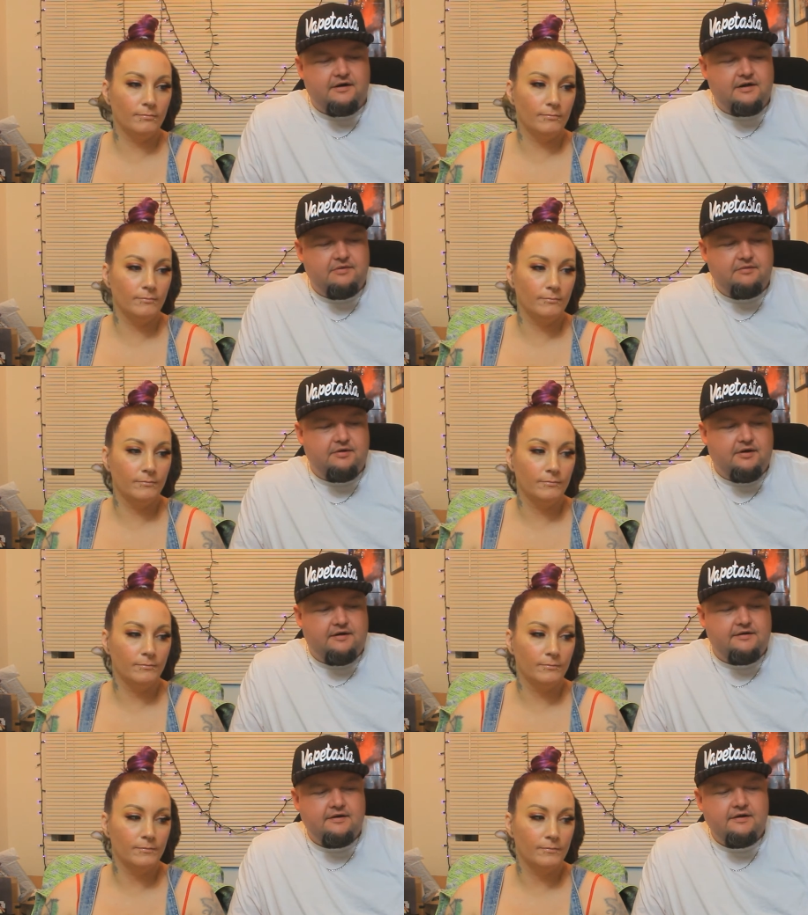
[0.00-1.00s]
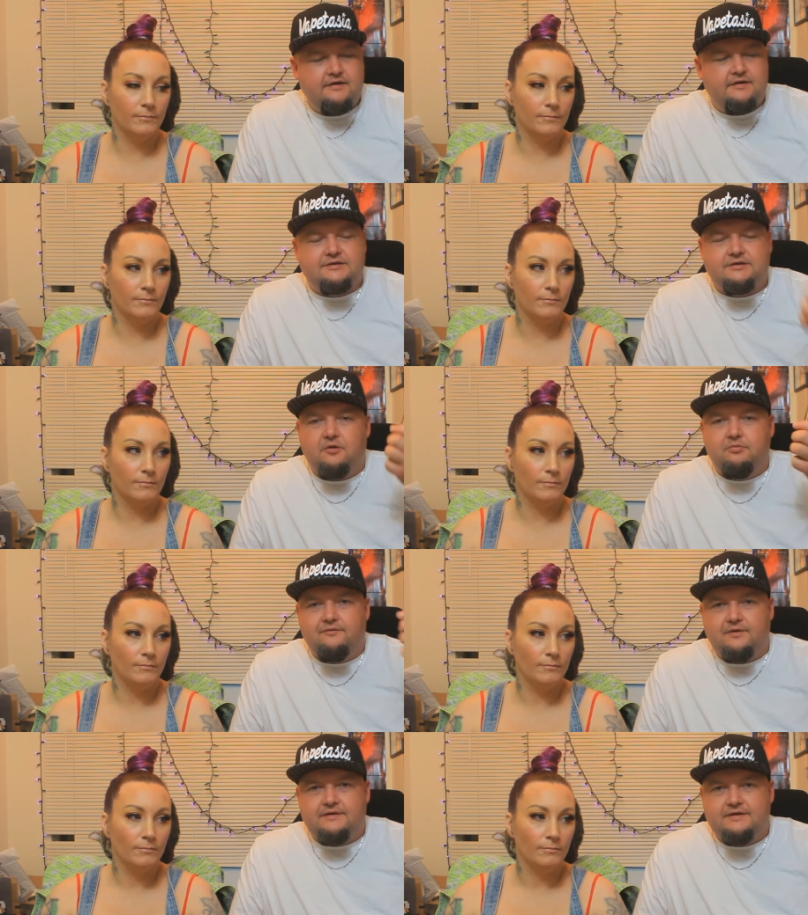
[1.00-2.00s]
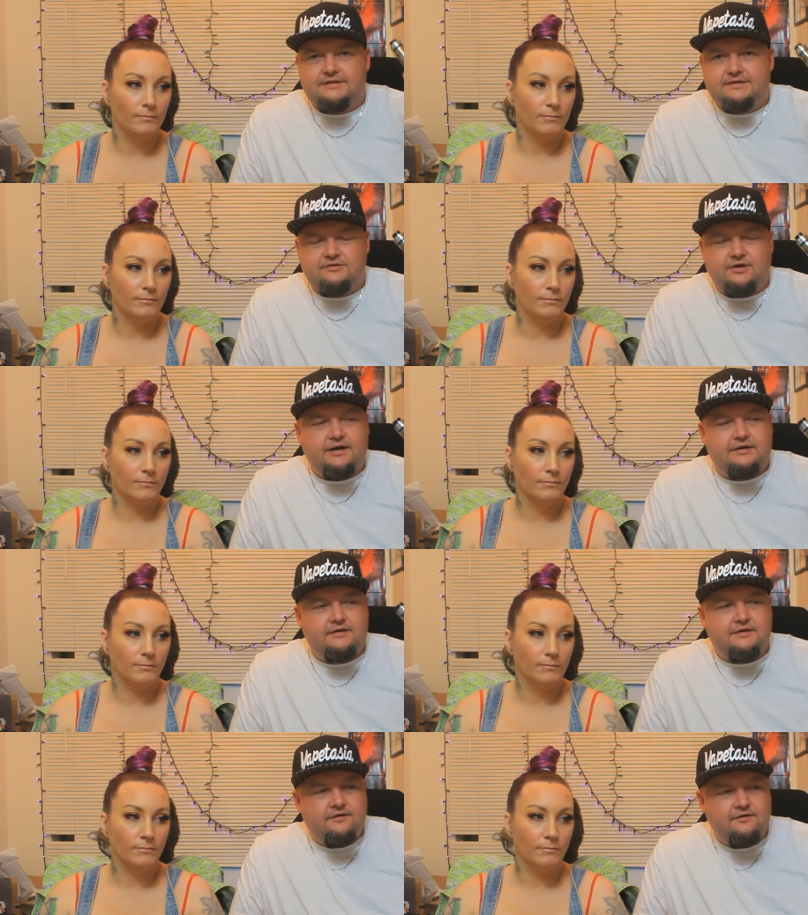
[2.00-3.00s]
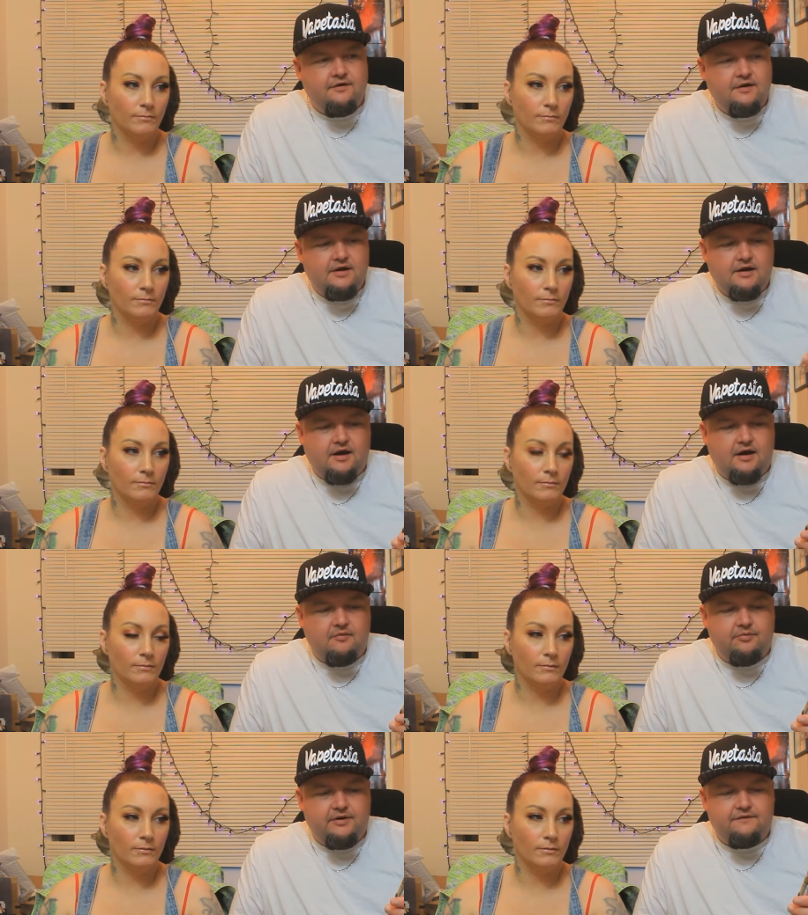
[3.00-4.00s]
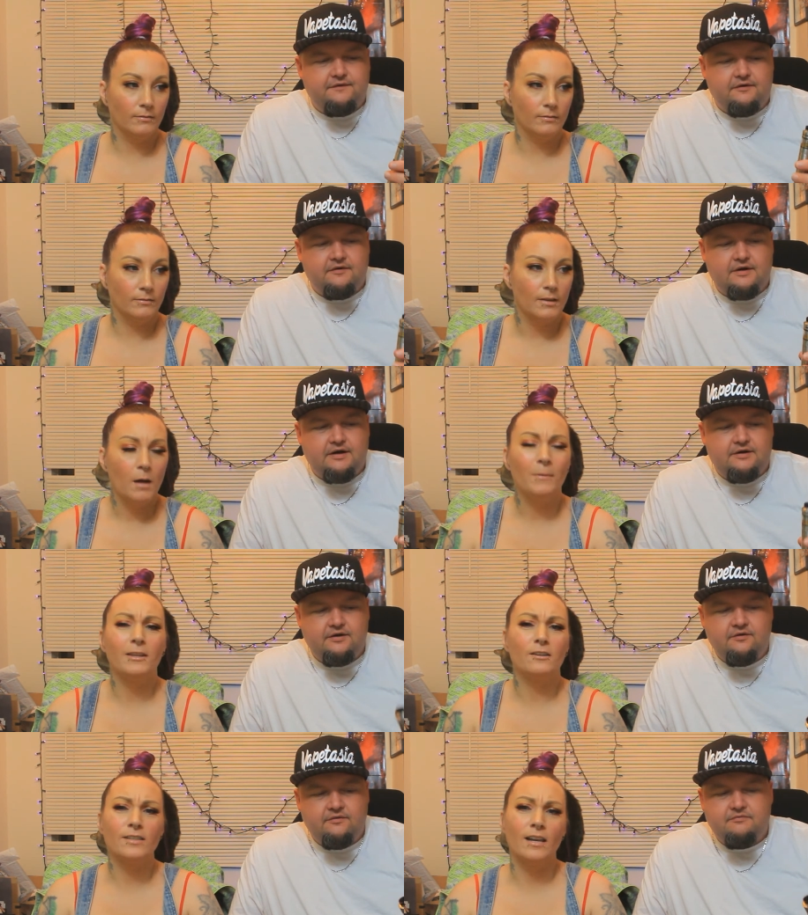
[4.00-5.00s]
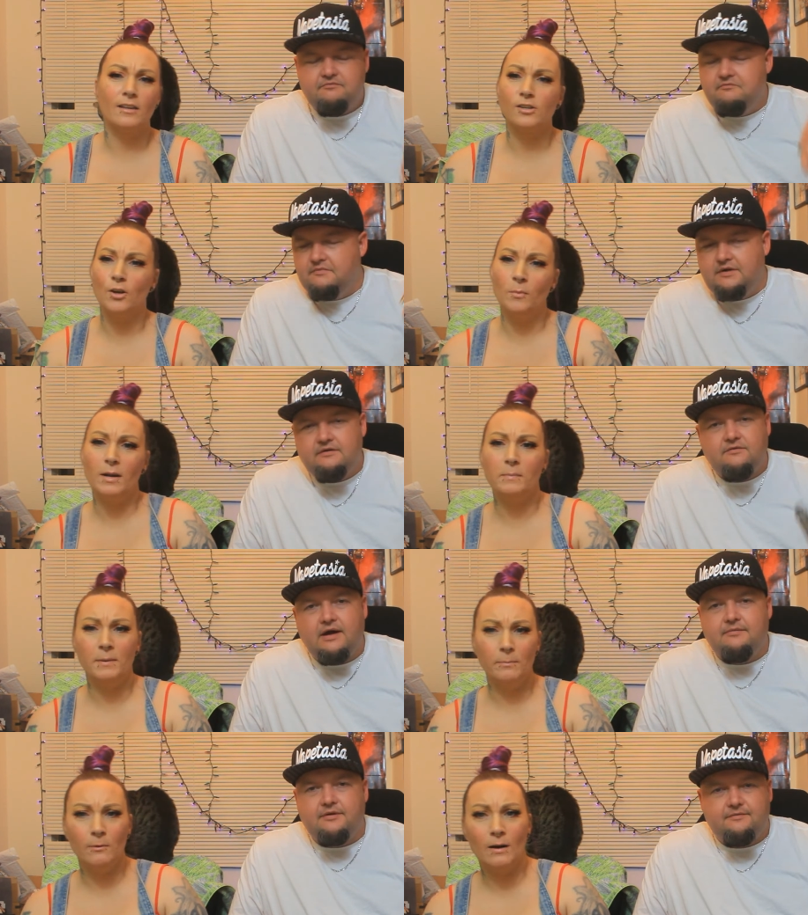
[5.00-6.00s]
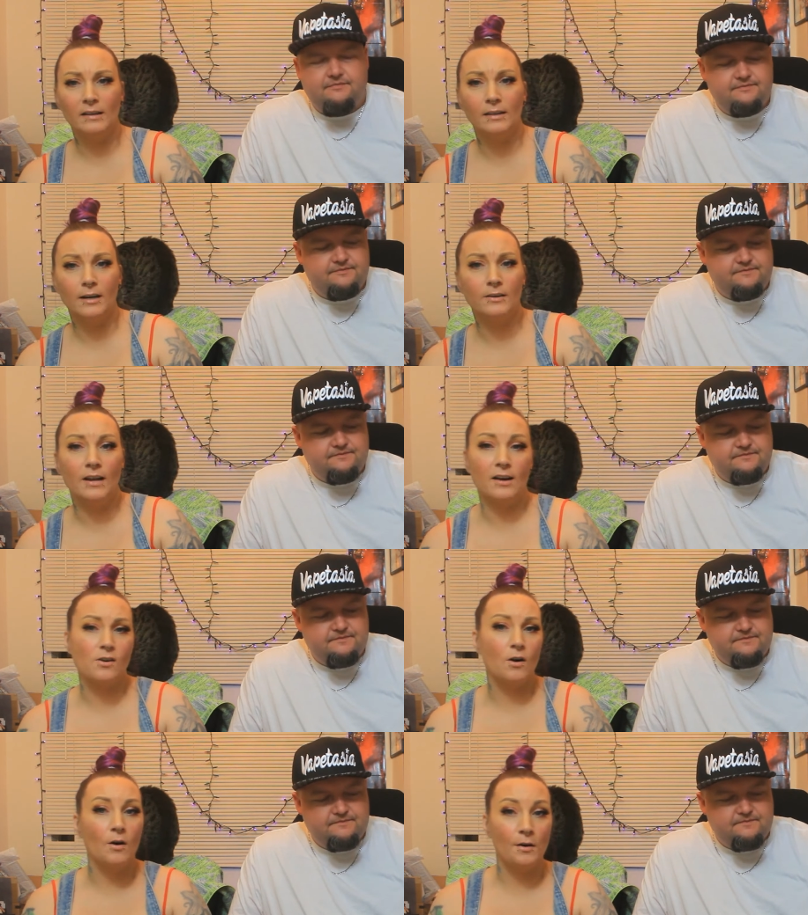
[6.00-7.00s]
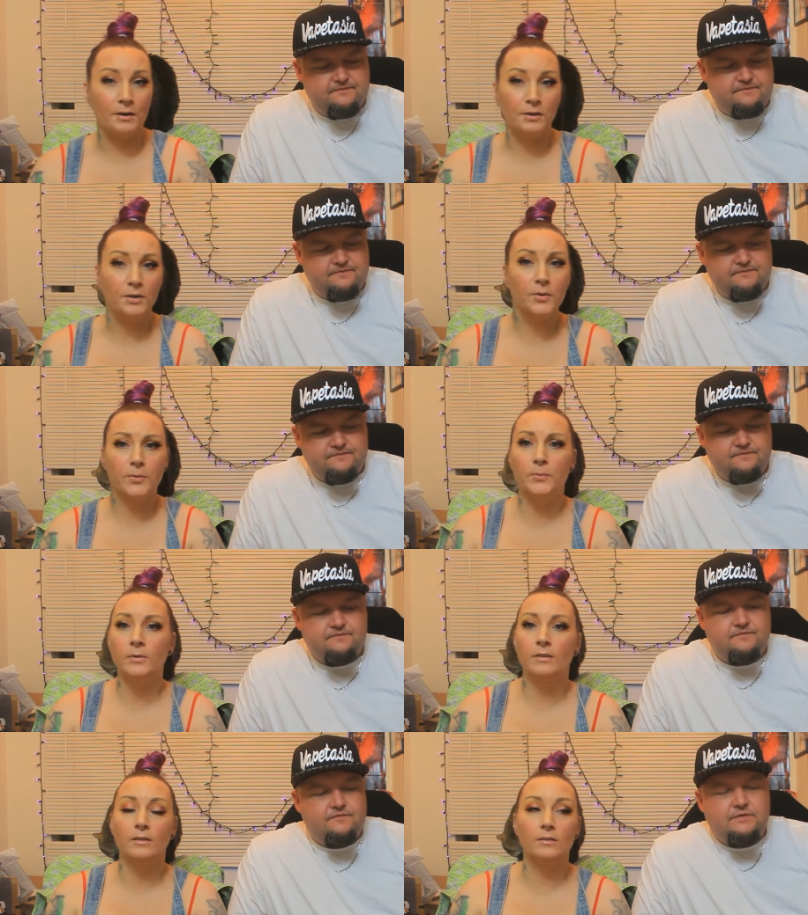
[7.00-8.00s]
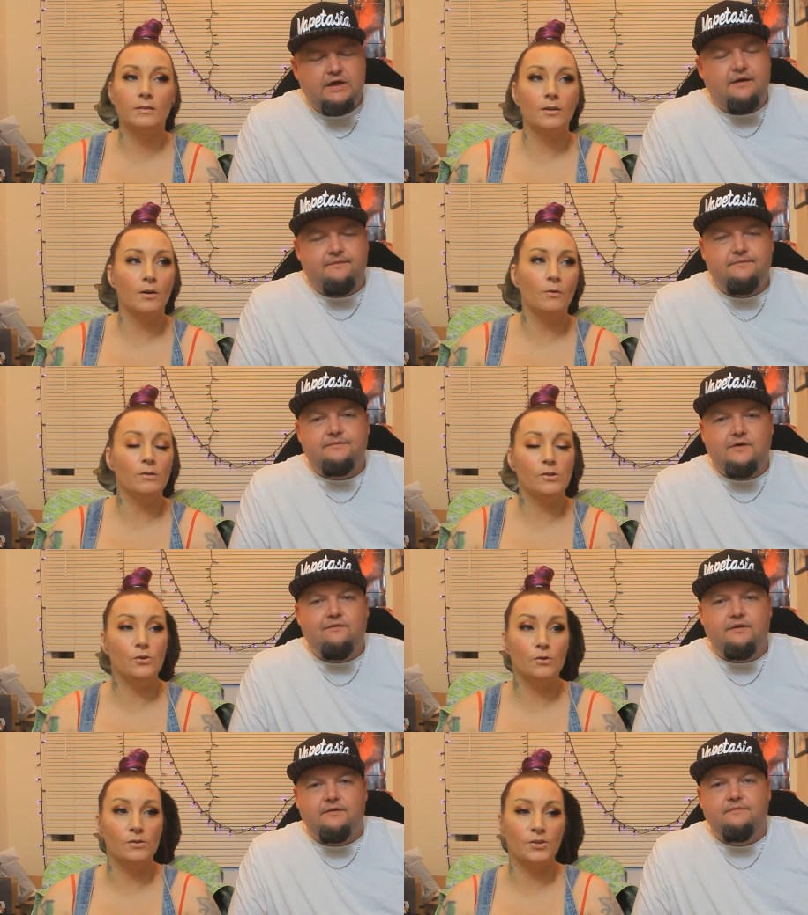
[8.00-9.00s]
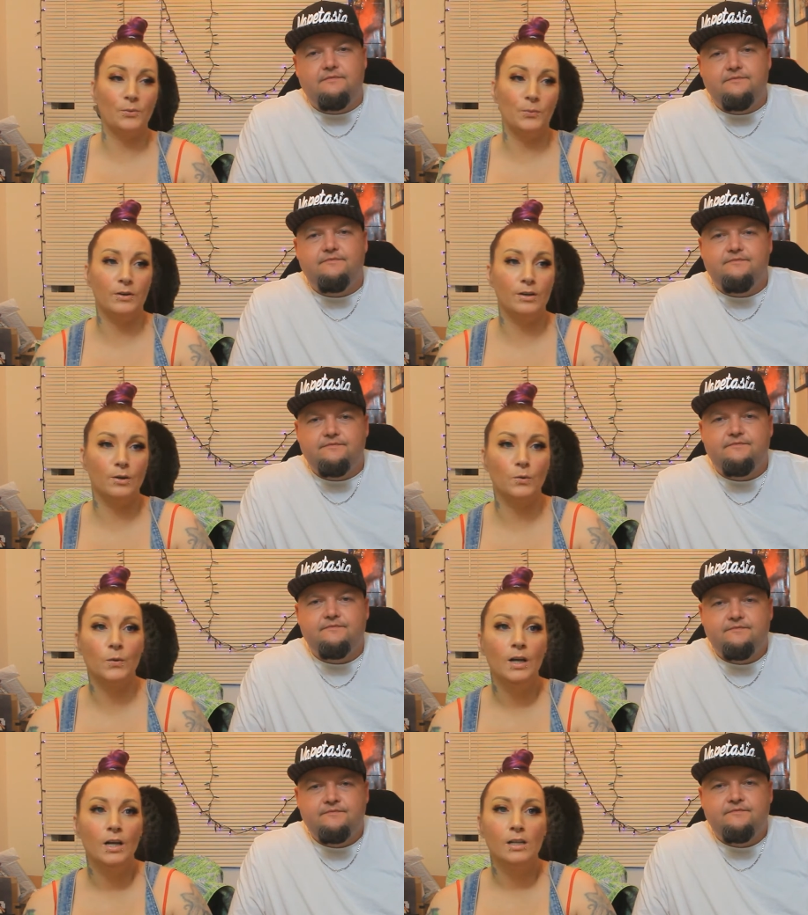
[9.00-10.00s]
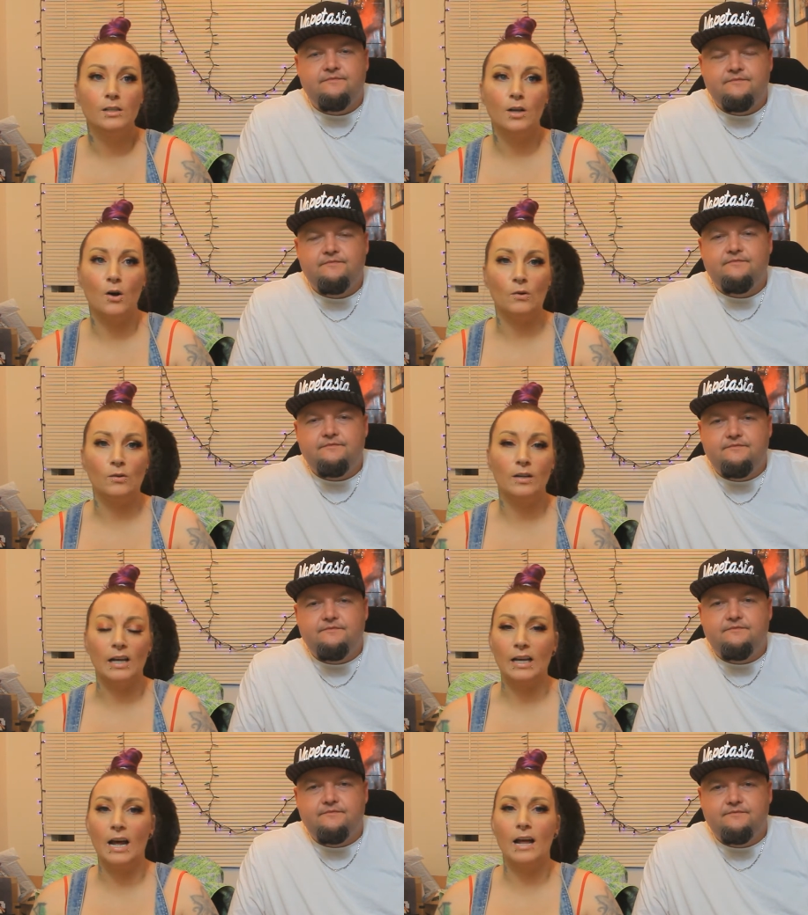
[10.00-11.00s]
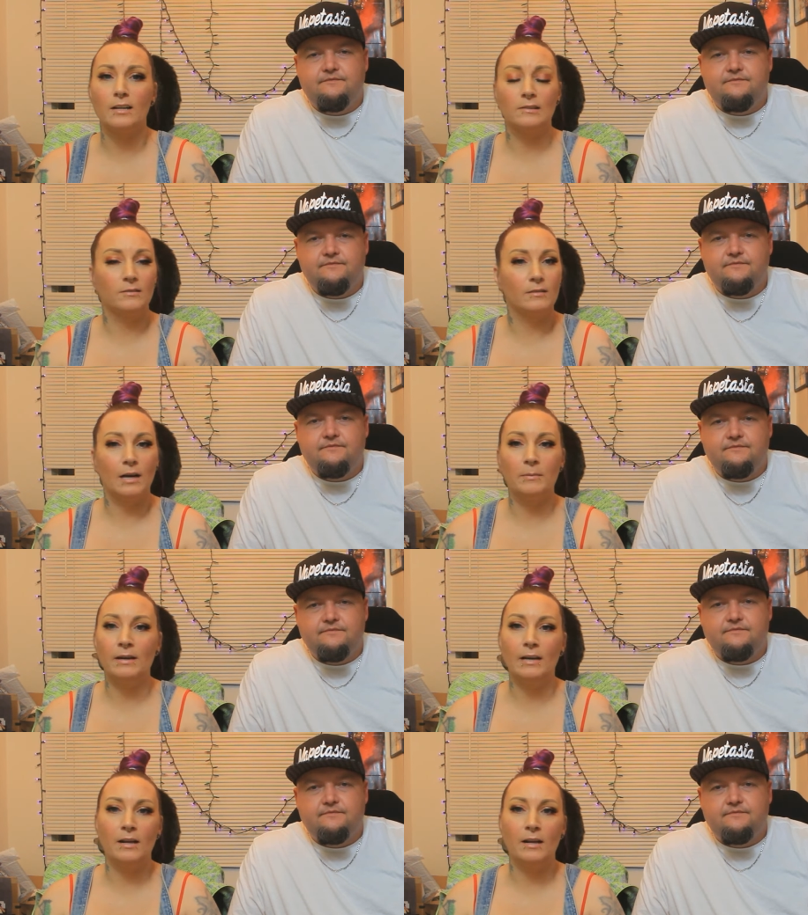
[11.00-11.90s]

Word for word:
Speaker 1: be beyond the scope of what this is trying to do. Um, but if you're uh, but new, there's a, so many people out
Speaker 2: there that are, are new. There's yeah, always new, someone new. So like, I mean,